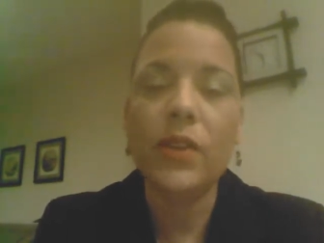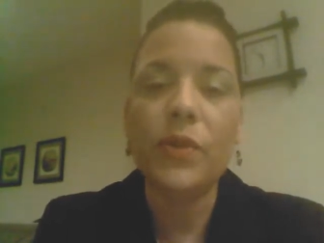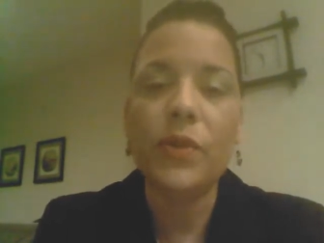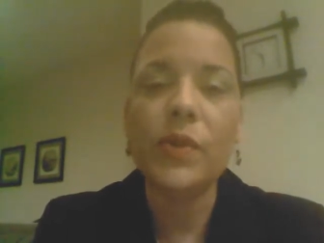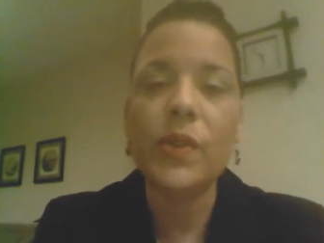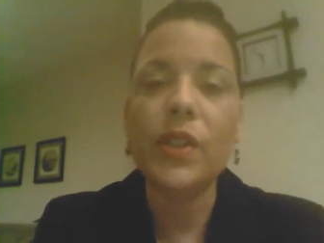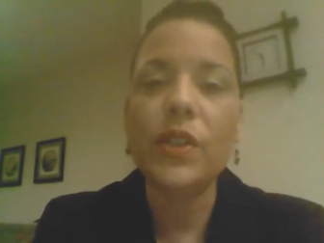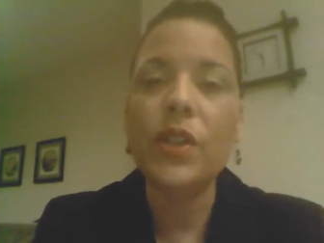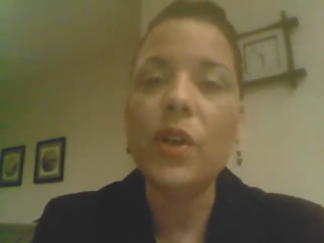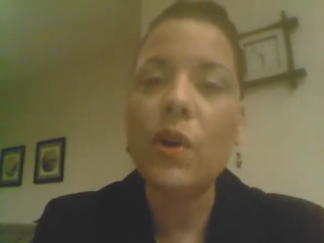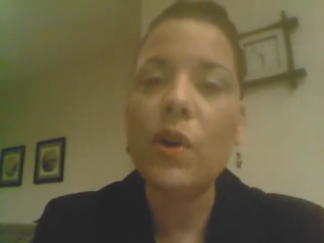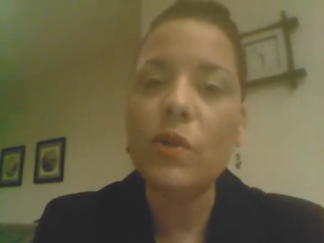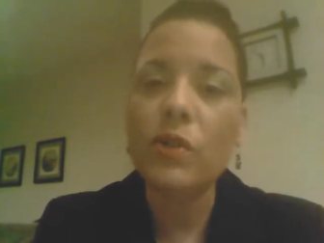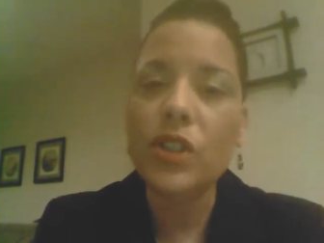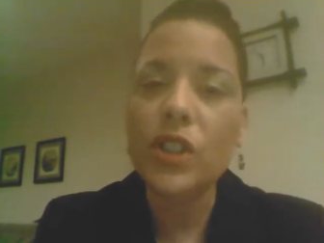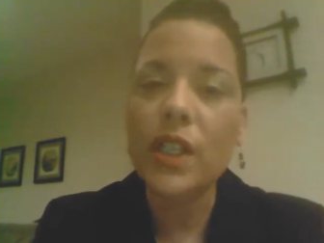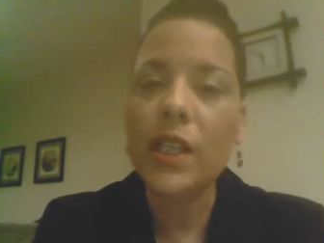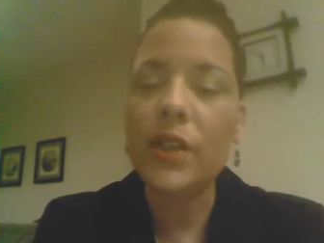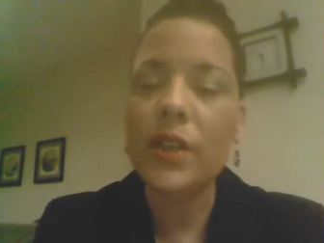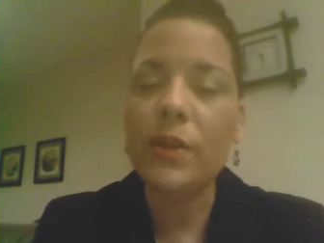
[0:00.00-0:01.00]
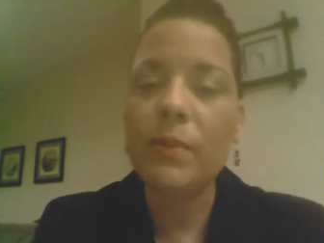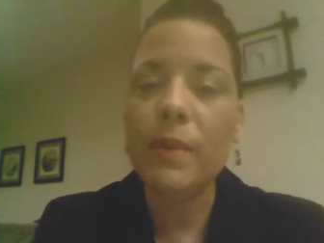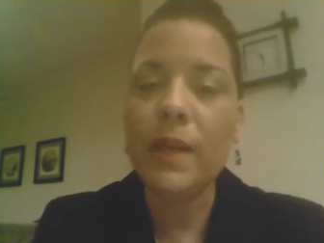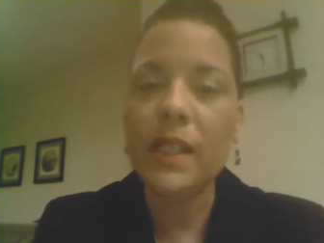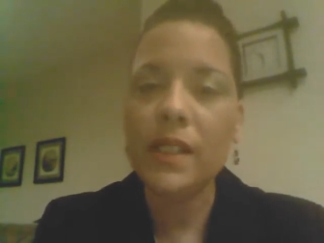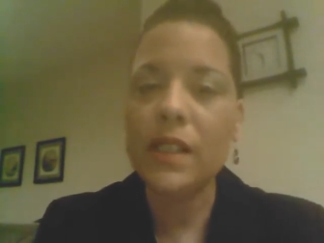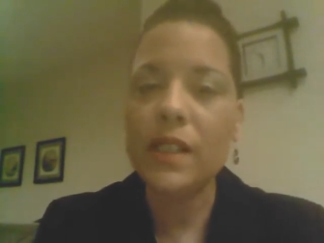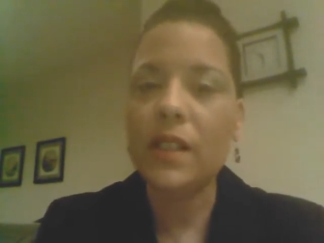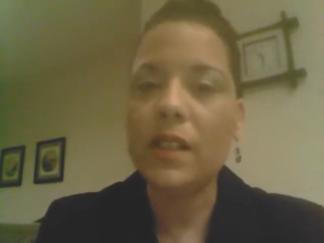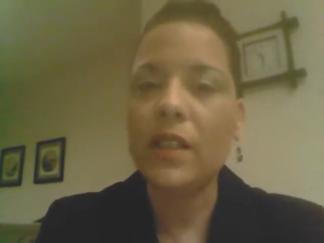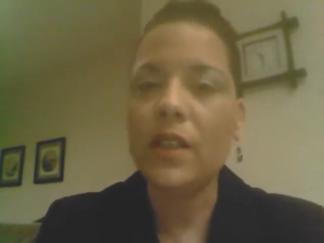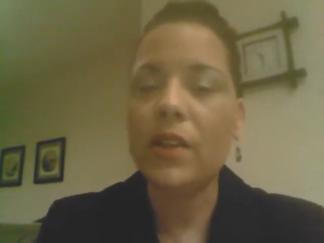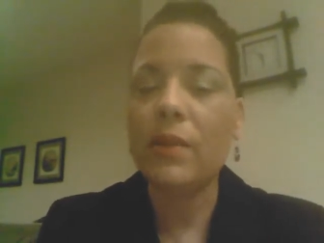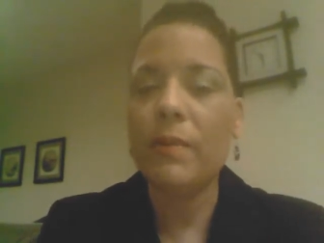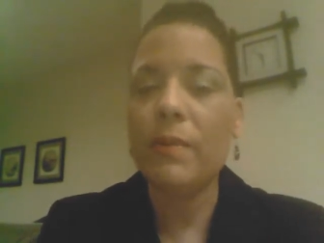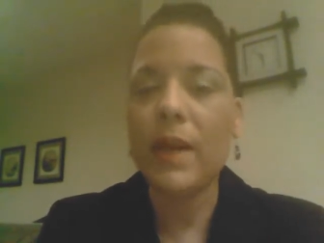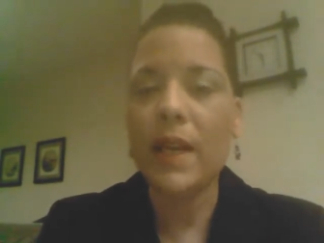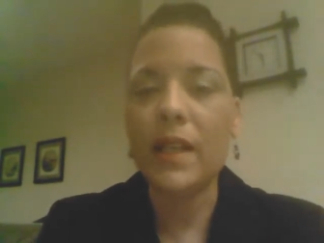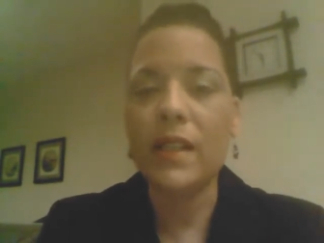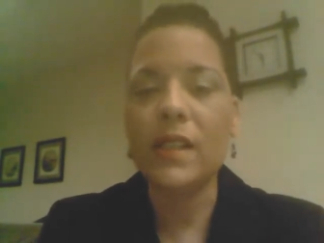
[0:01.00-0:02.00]
There's a negotiator basically on the
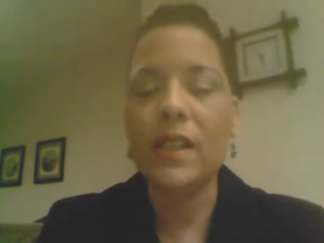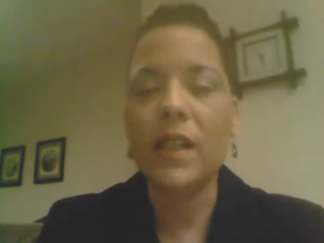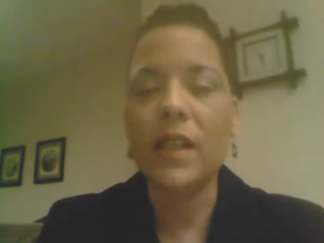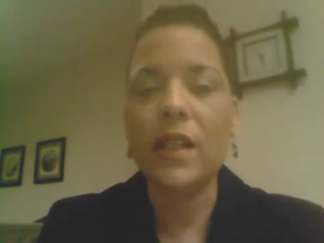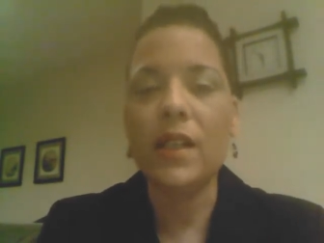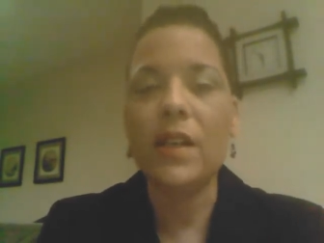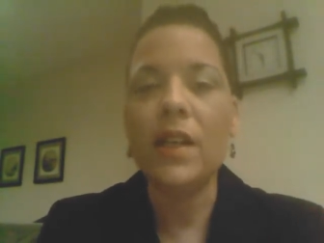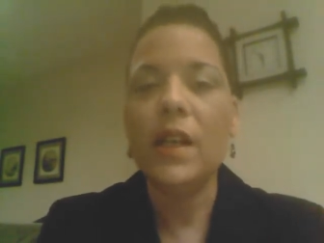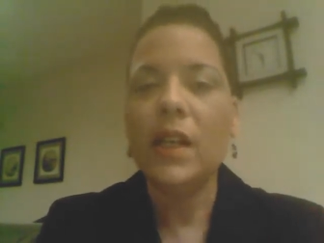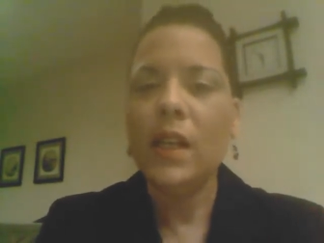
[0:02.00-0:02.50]
bank's end,